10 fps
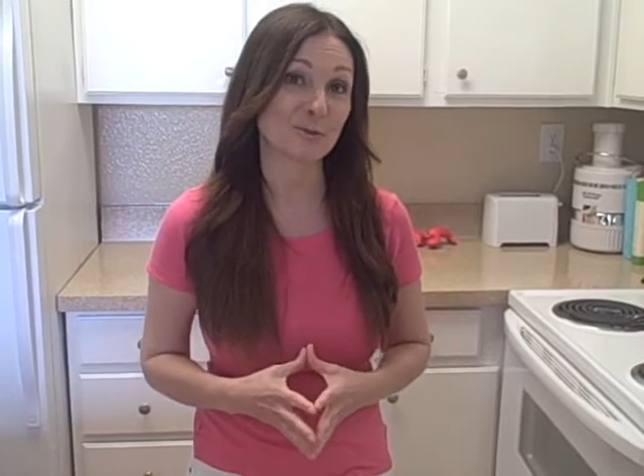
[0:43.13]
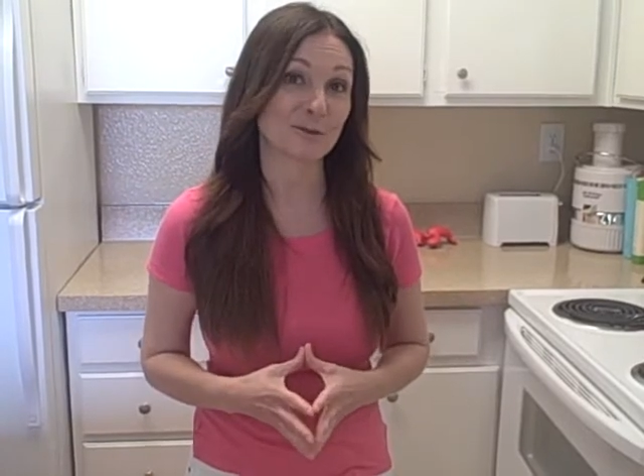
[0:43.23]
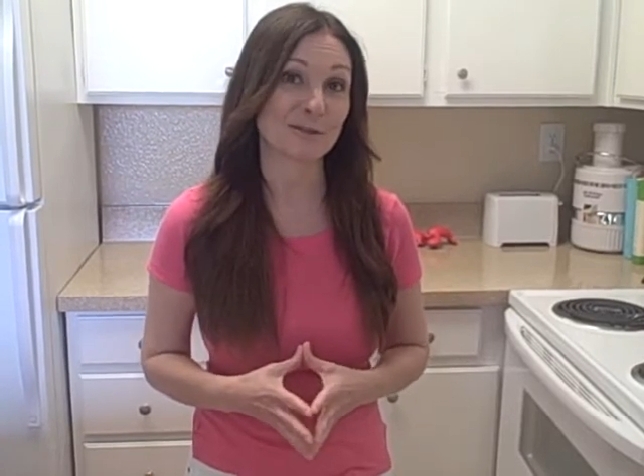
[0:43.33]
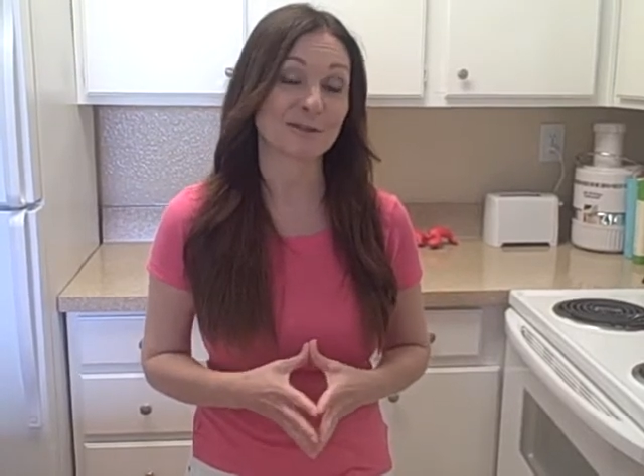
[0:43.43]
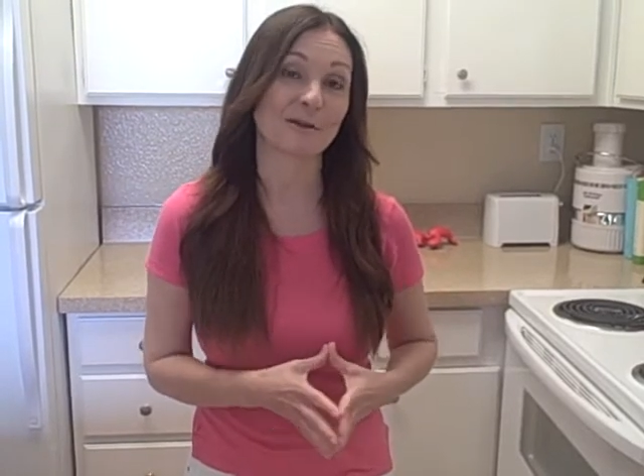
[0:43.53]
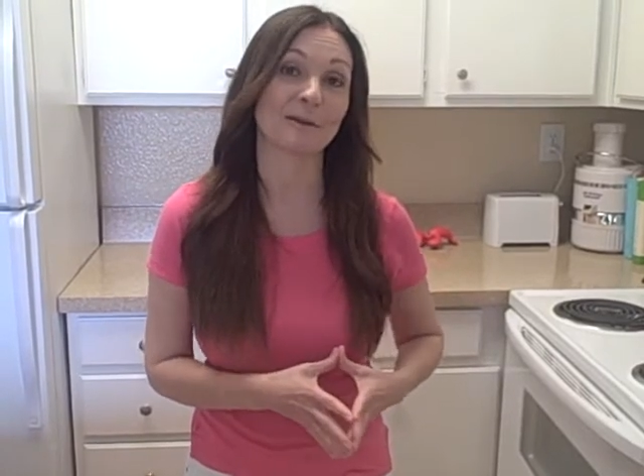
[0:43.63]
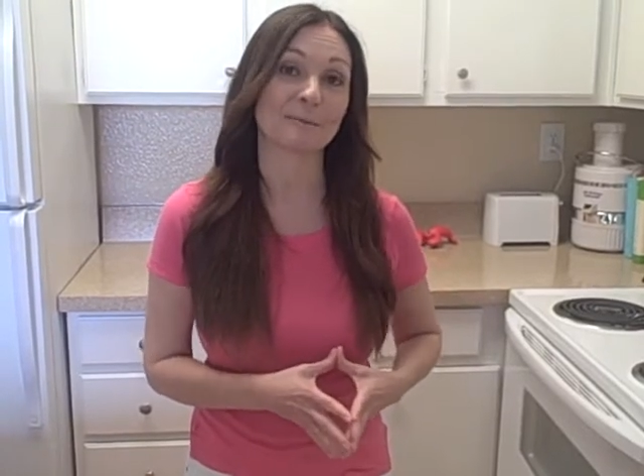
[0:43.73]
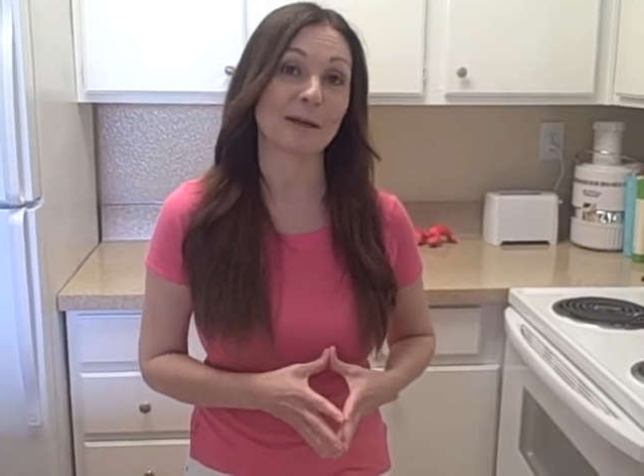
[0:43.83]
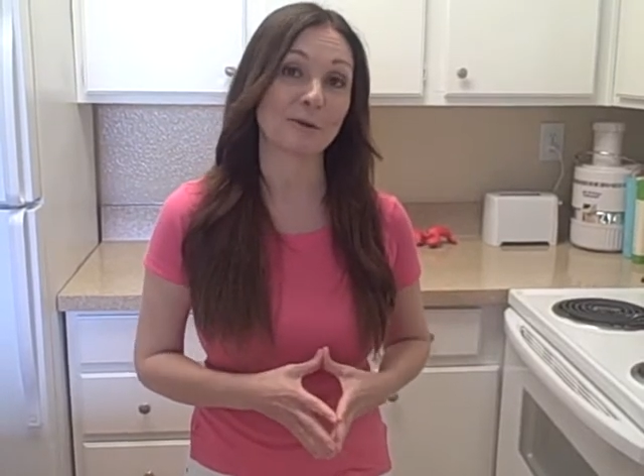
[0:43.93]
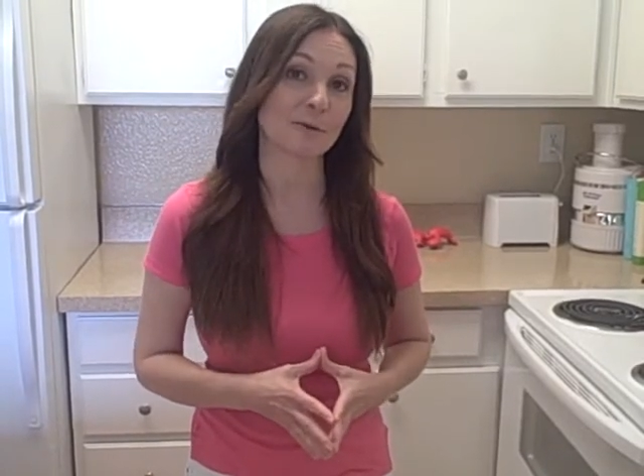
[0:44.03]
which is
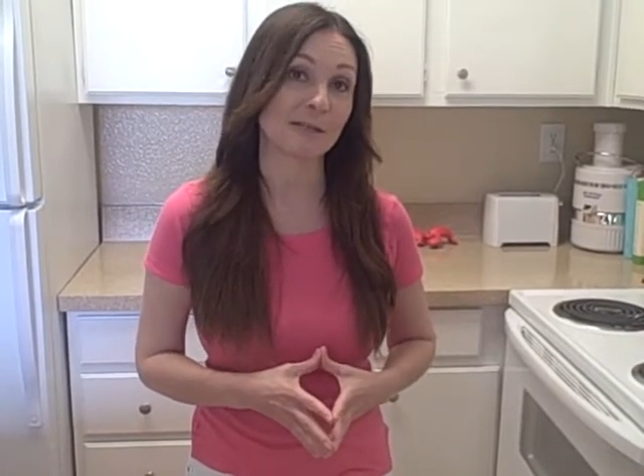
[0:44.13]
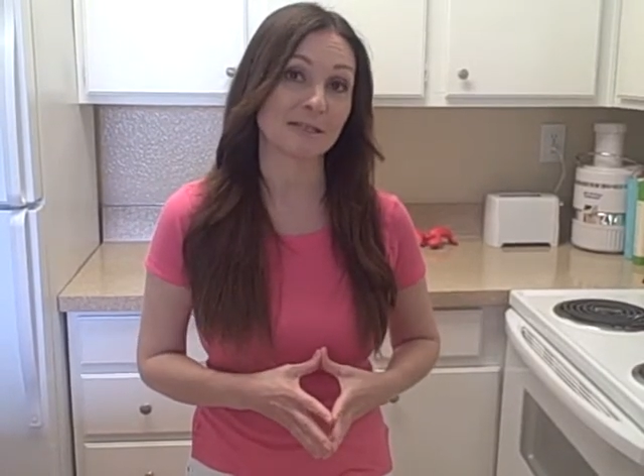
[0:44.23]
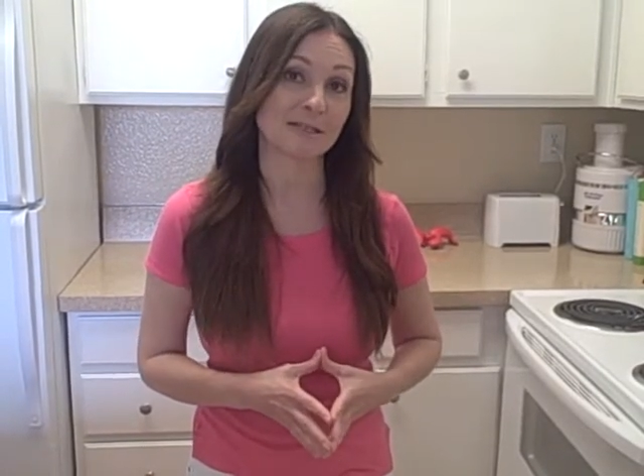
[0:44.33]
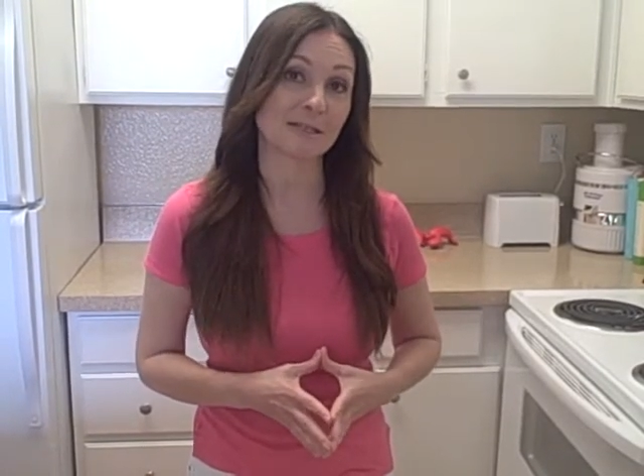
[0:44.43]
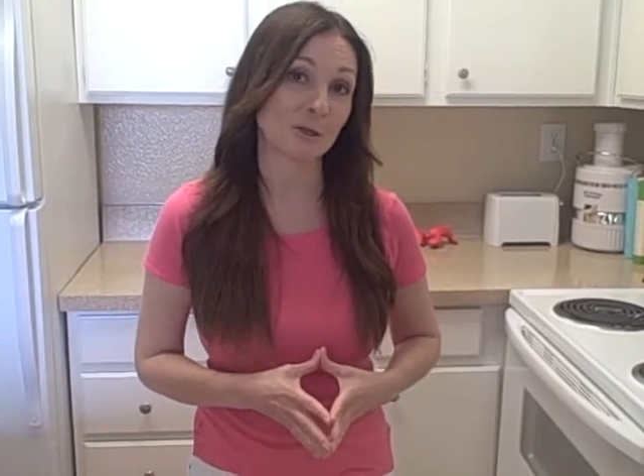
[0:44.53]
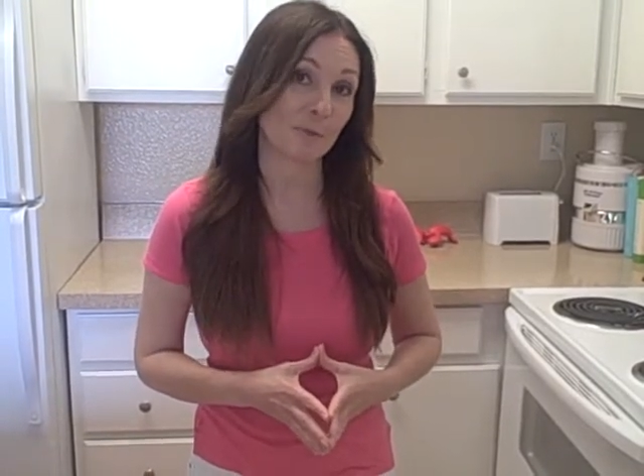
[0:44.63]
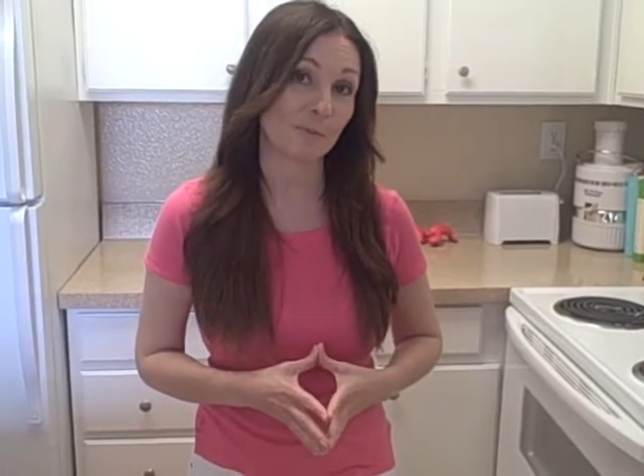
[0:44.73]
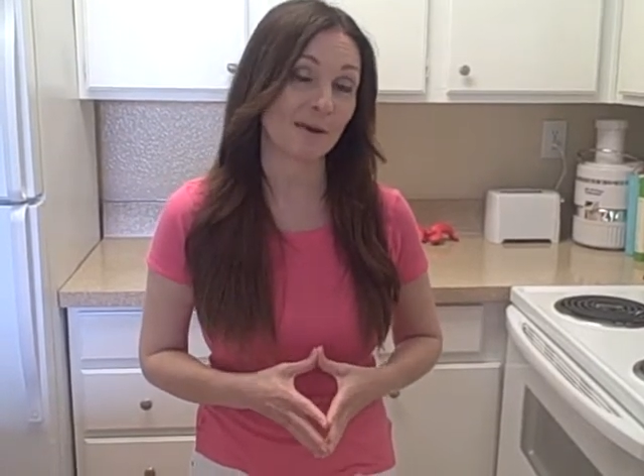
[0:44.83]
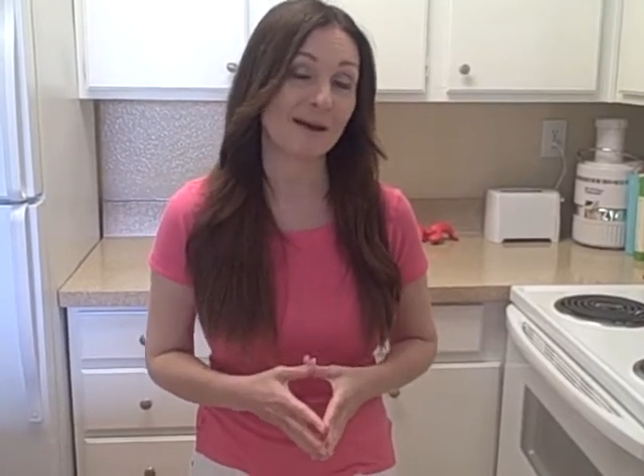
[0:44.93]
called my green soup.